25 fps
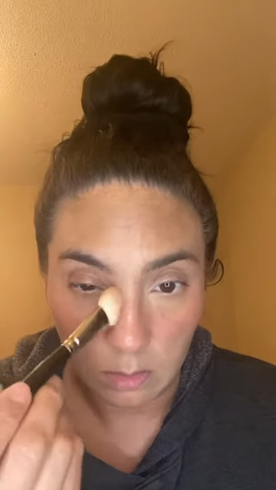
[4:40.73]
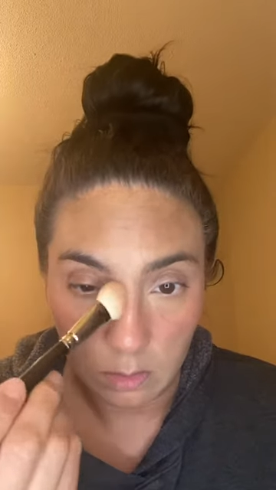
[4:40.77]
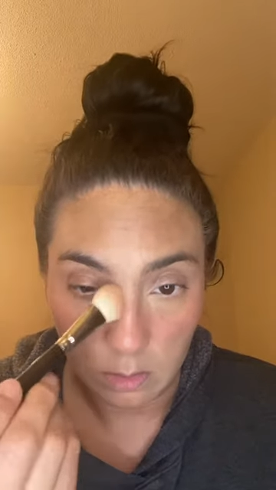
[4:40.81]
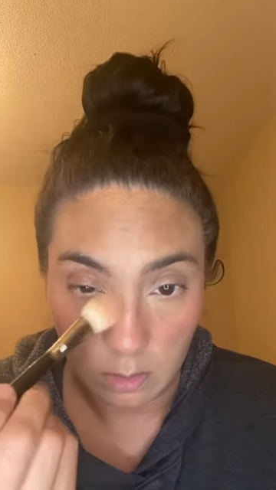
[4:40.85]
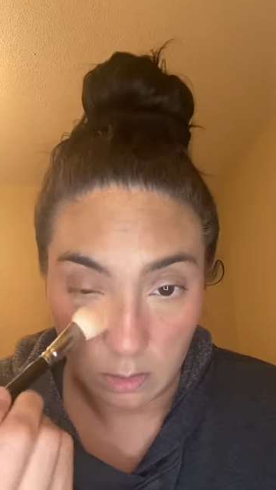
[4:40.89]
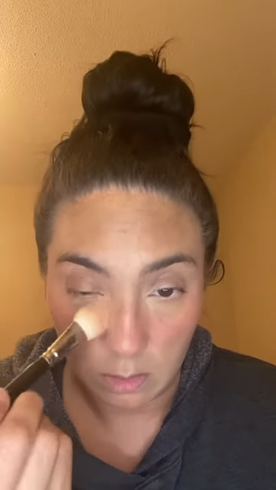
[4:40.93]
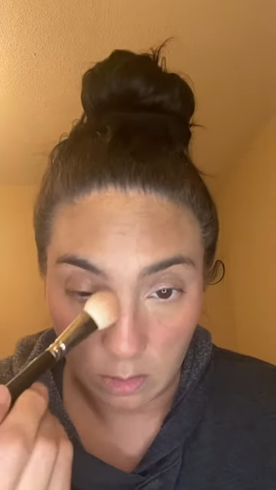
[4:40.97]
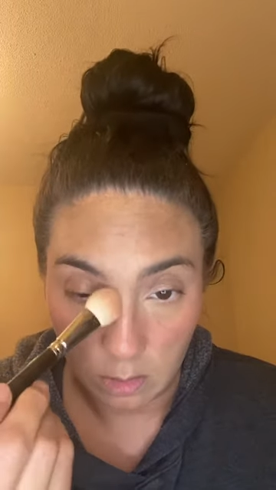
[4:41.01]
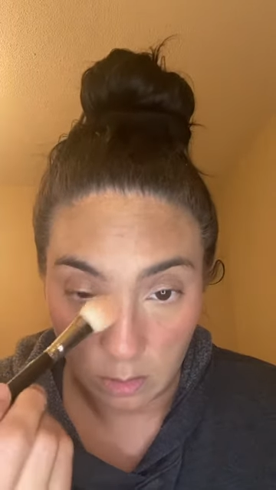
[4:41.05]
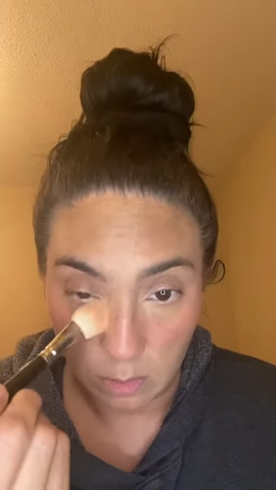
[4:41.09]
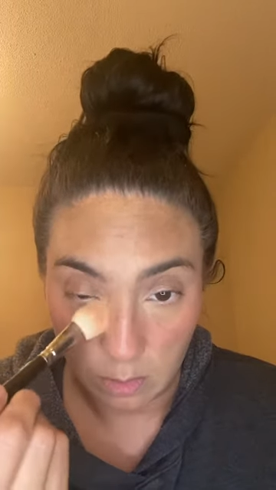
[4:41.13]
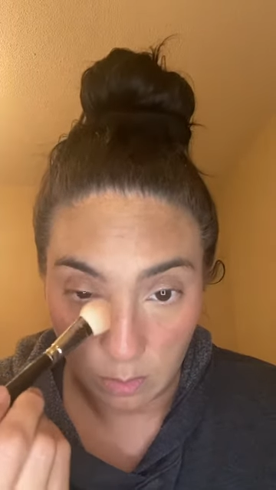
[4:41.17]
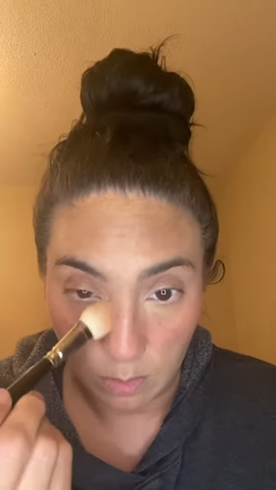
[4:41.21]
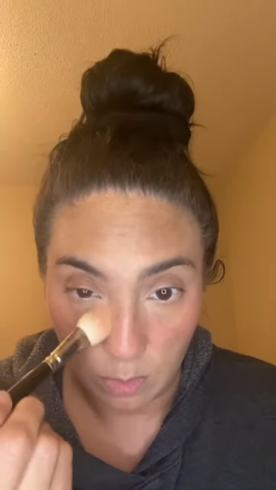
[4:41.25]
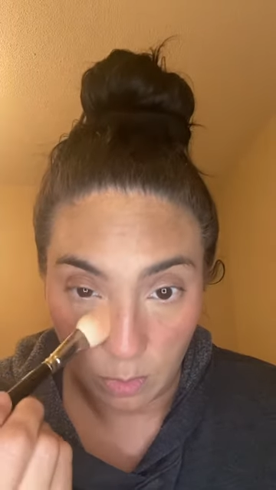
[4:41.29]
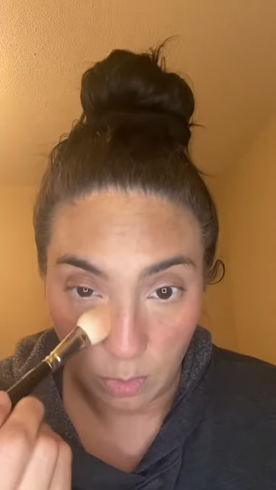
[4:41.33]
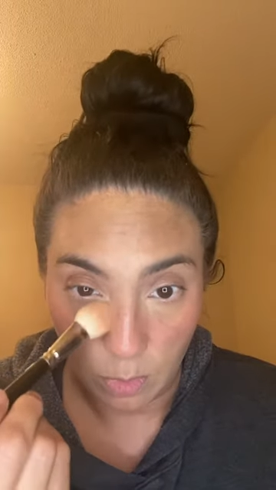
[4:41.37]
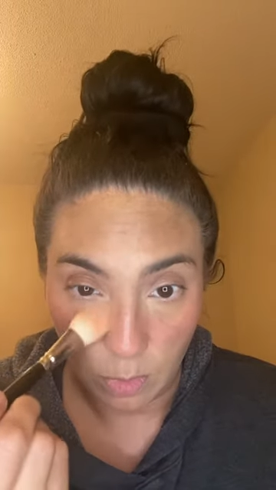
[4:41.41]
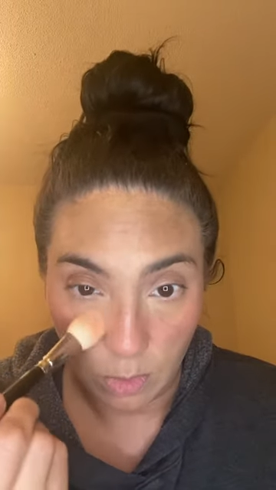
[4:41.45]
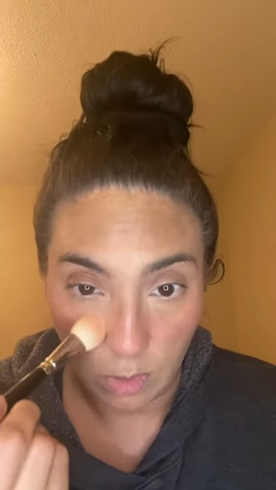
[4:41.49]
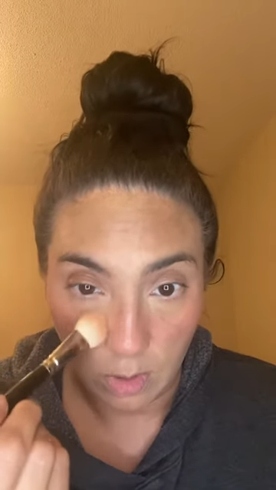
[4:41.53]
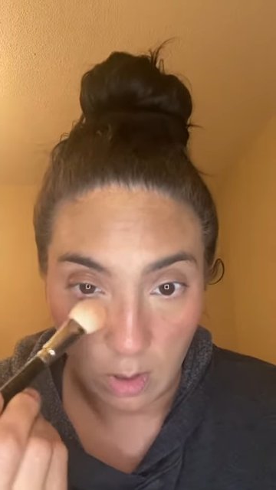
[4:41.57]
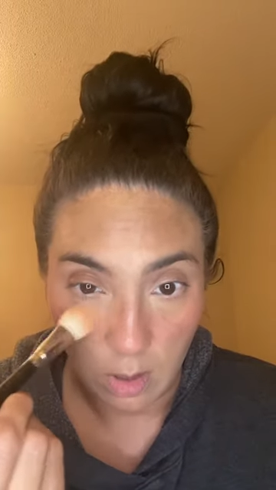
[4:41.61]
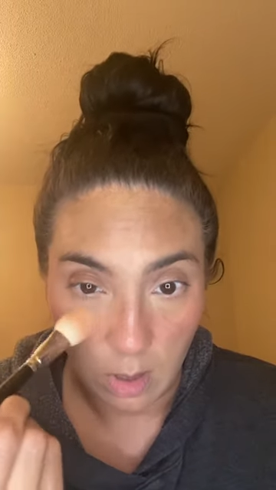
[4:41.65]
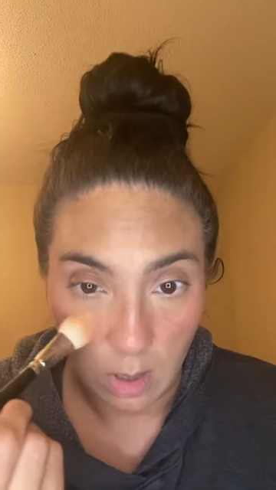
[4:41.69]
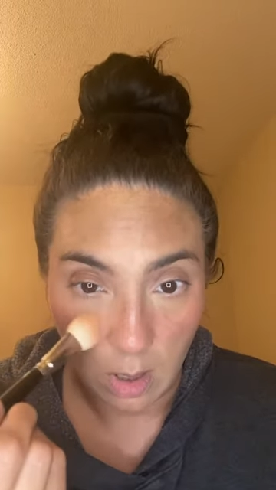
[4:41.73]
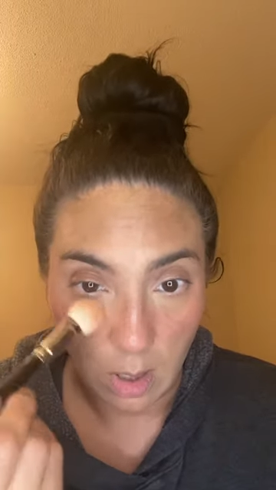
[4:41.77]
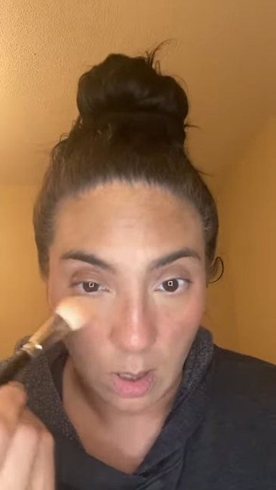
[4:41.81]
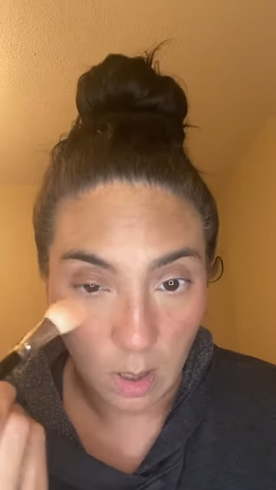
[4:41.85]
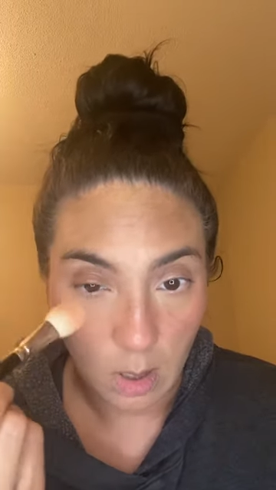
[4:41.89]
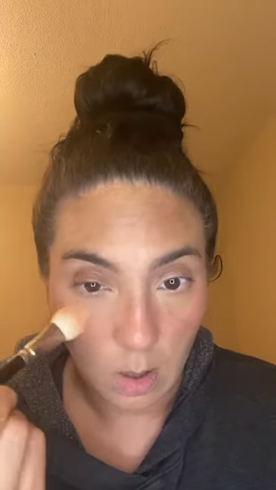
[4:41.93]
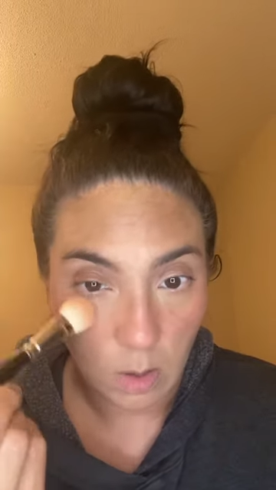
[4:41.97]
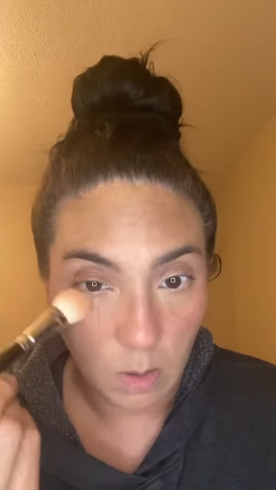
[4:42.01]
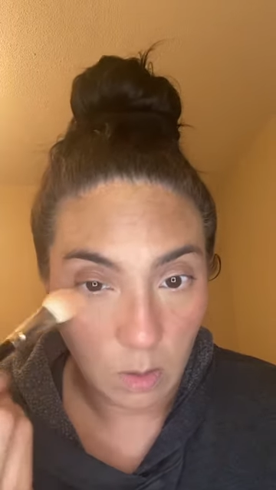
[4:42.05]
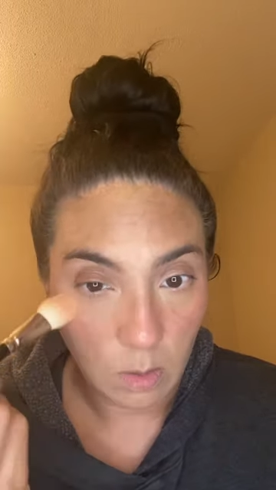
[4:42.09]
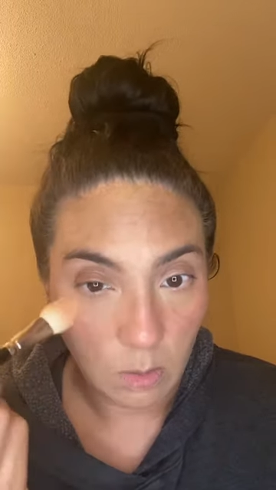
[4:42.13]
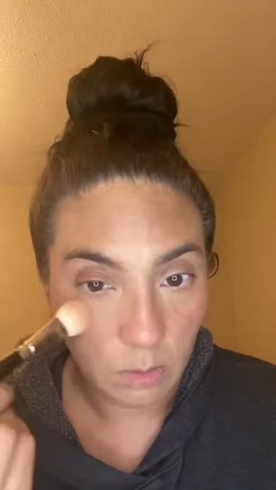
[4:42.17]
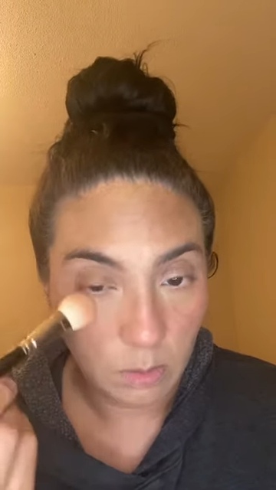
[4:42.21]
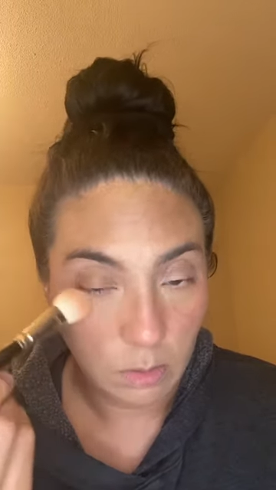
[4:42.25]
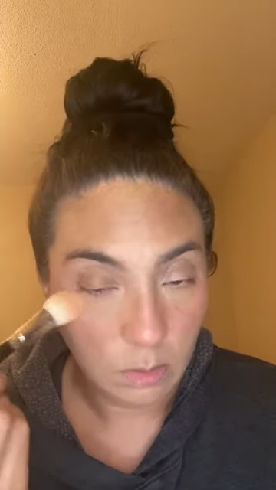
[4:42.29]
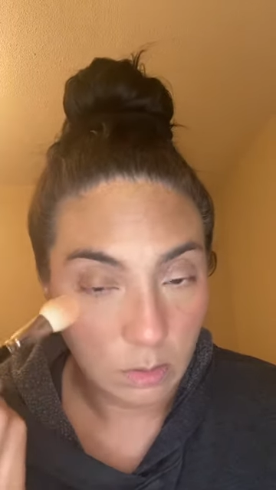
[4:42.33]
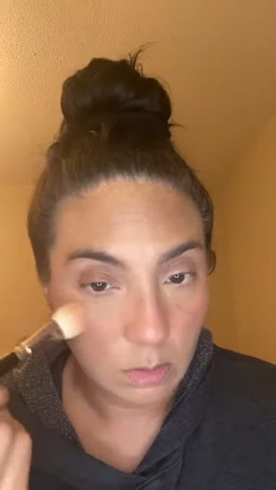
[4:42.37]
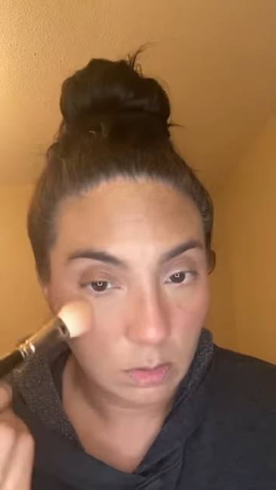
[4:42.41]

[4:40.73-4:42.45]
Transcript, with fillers: smooth it out.